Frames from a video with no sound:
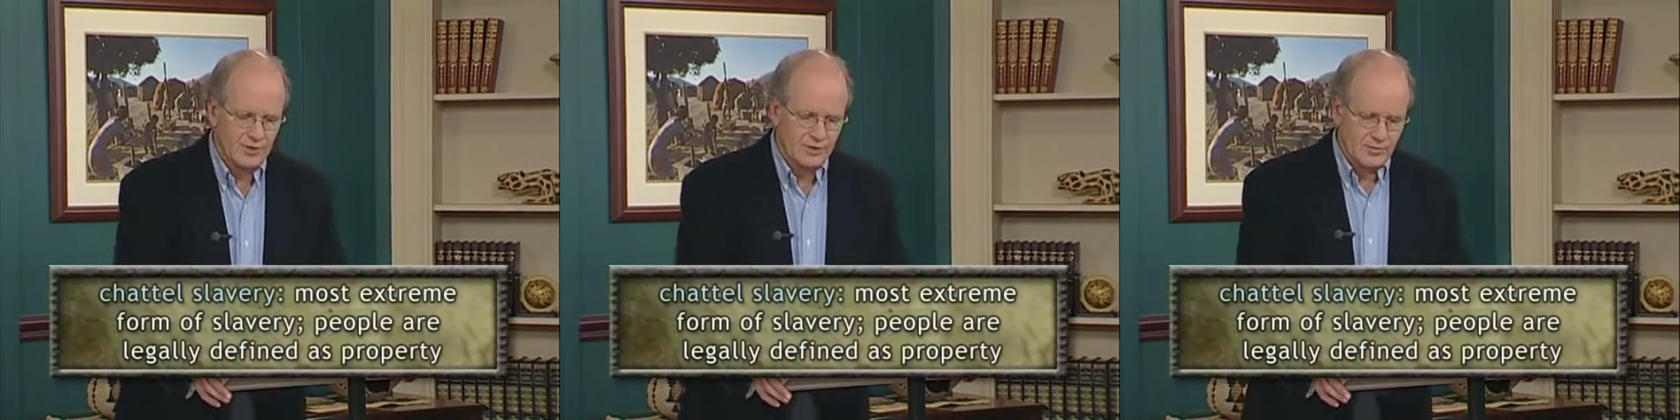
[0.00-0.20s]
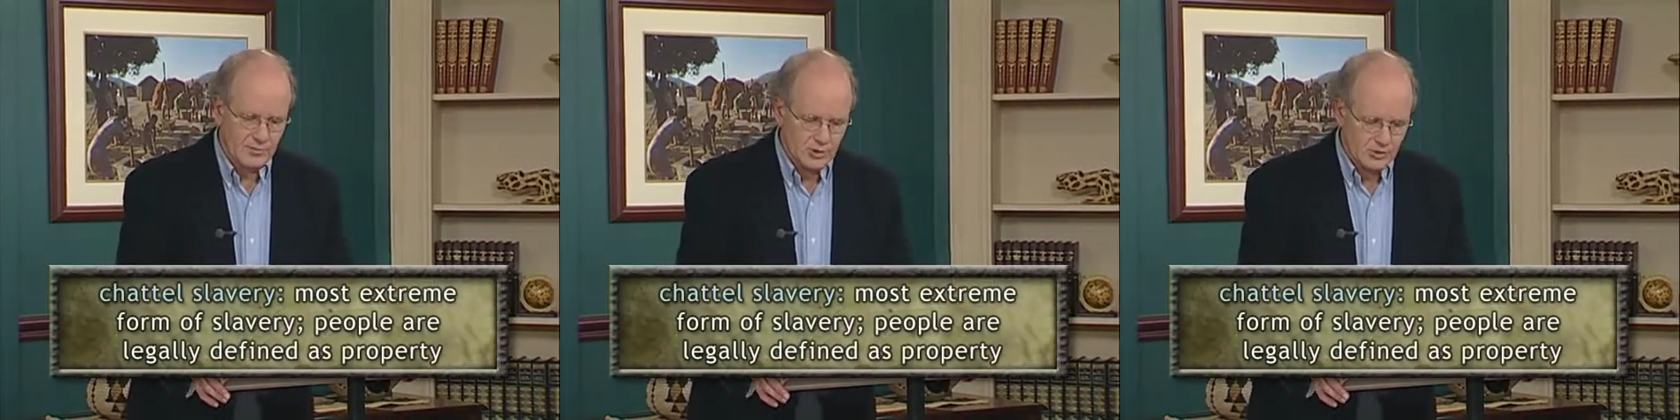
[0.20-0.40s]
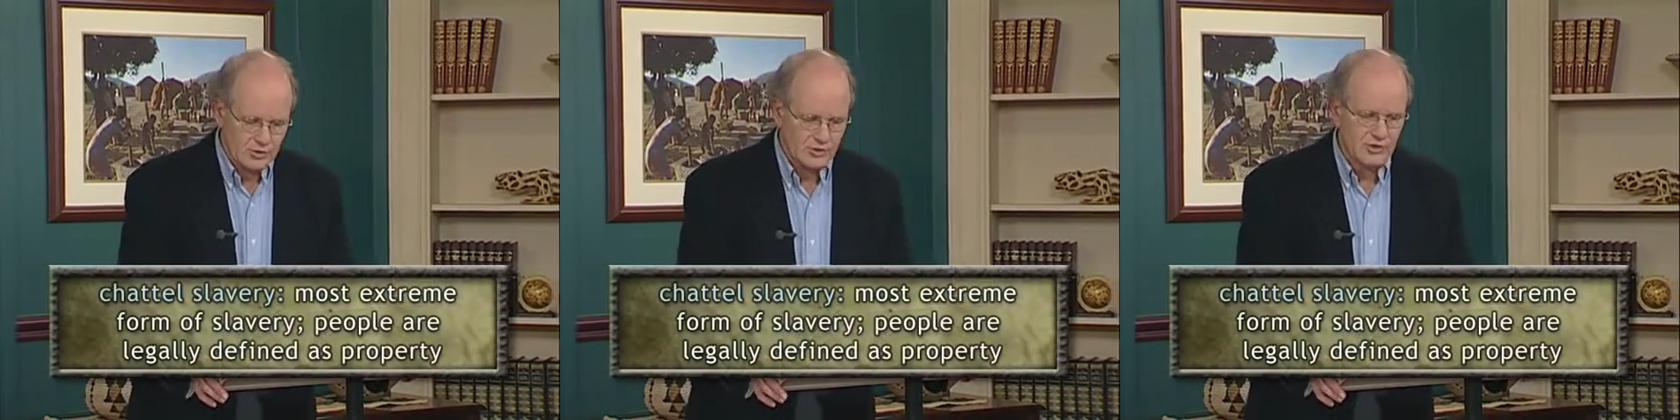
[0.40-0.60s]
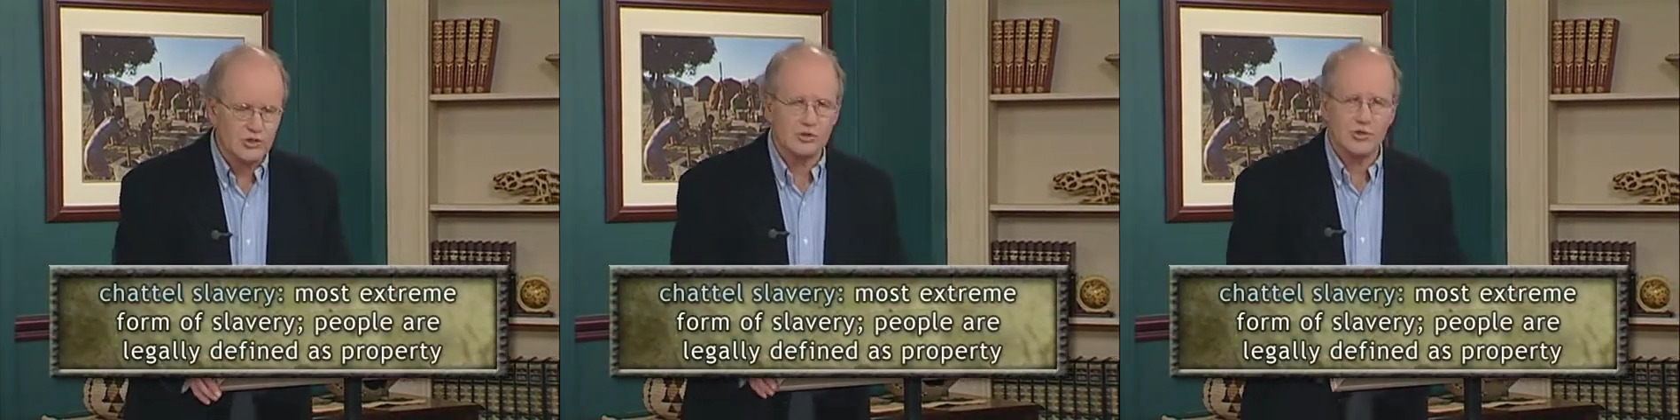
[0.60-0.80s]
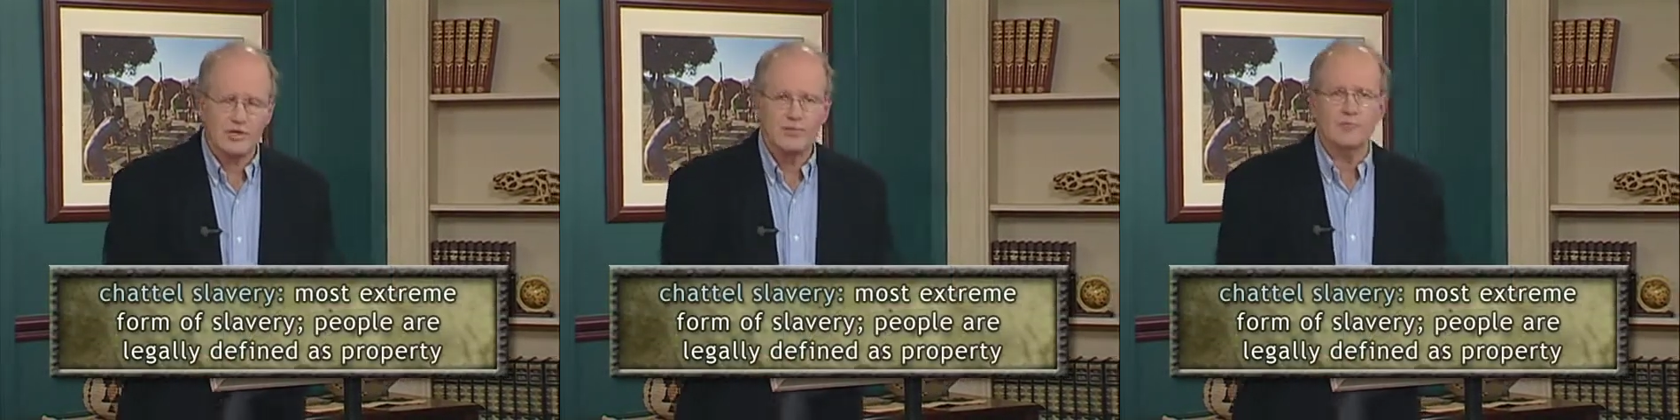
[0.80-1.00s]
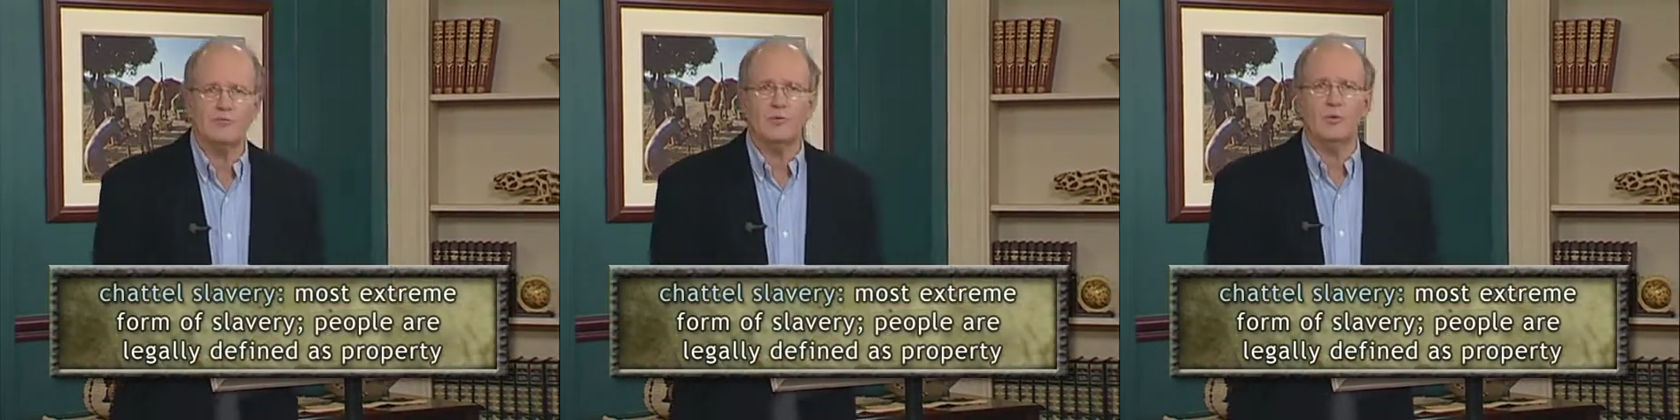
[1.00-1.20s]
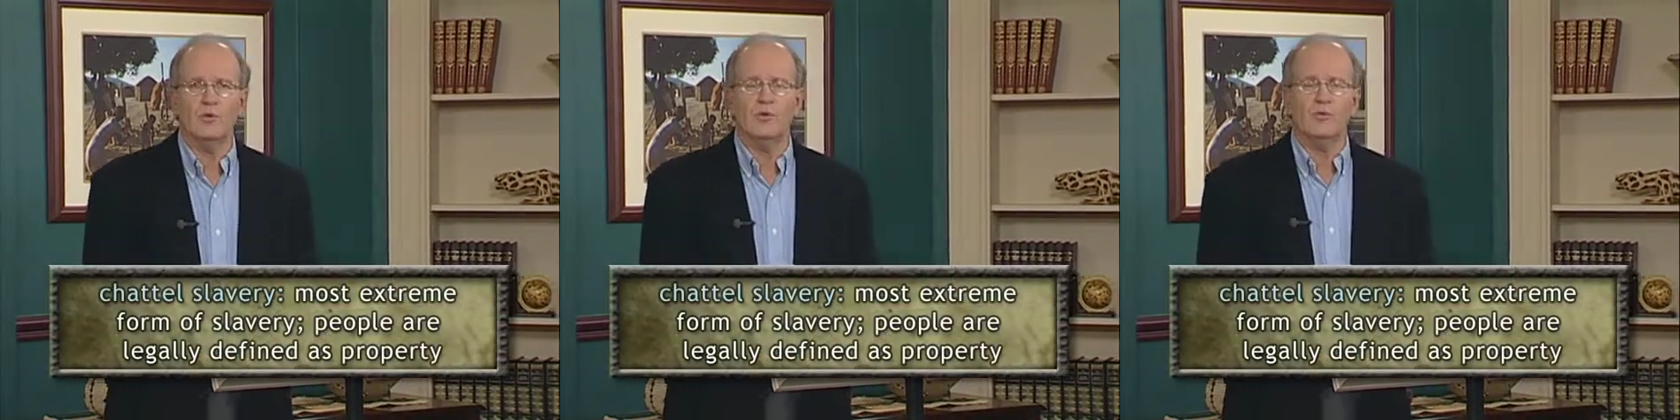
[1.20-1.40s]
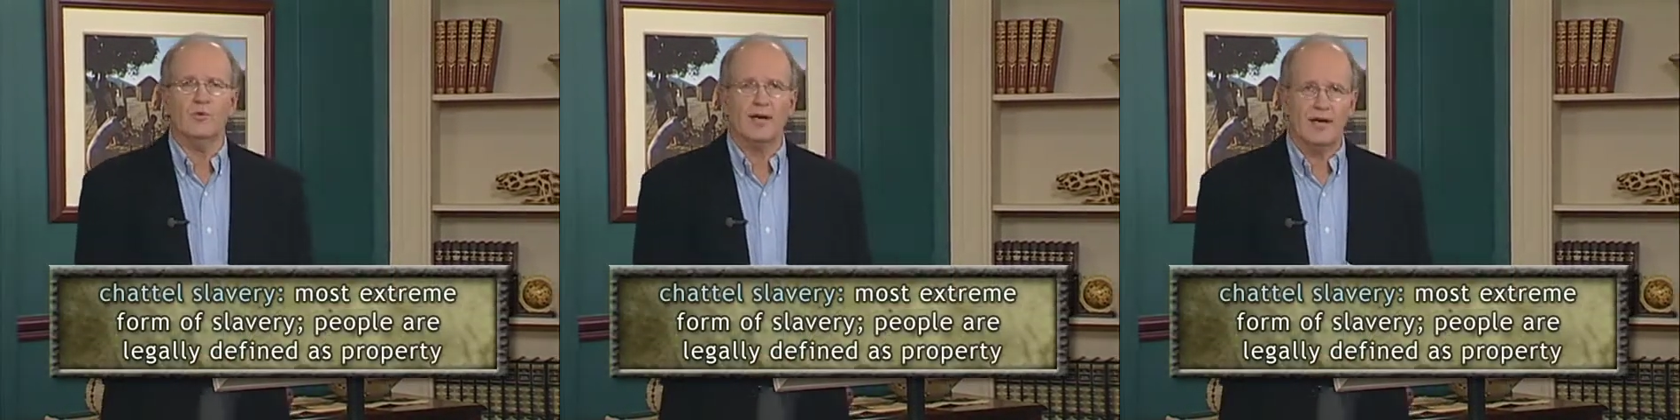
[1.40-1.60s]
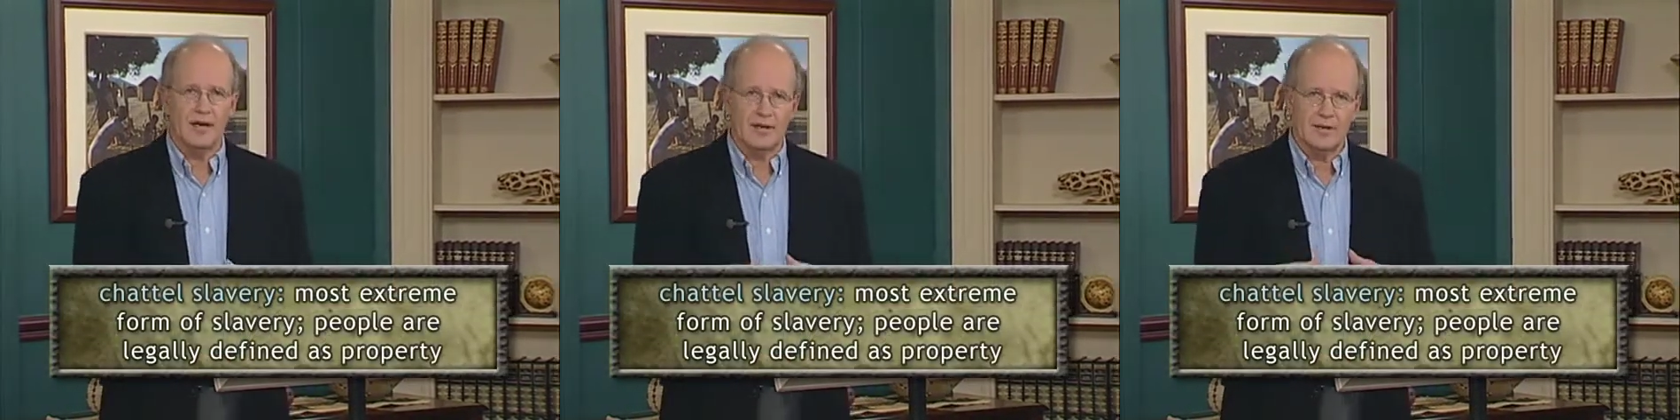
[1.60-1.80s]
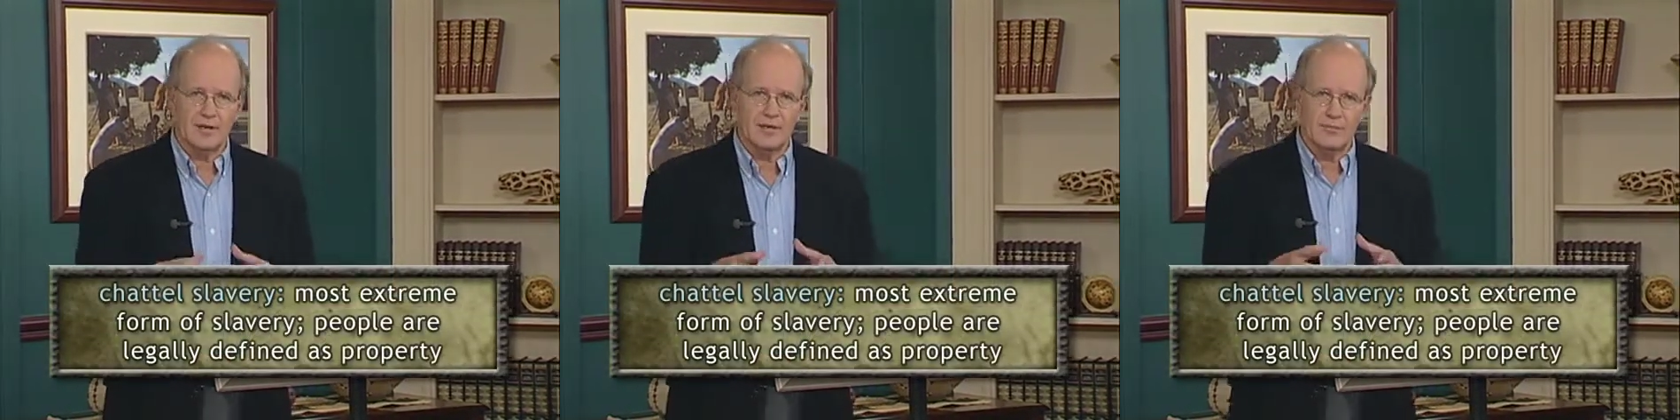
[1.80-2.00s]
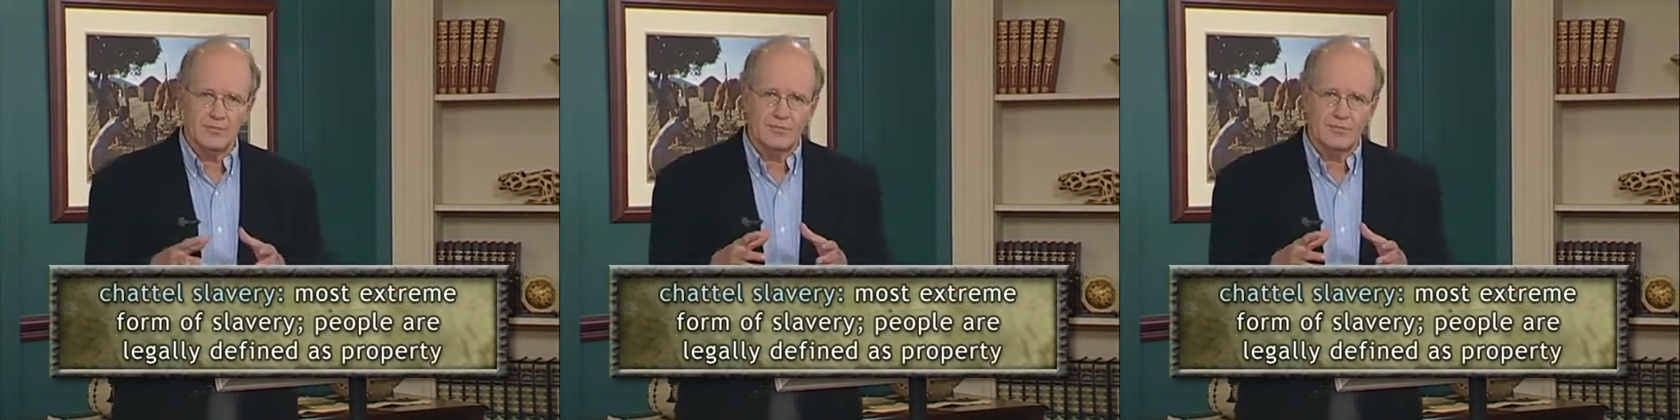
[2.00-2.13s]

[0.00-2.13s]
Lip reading: the most extreme form, and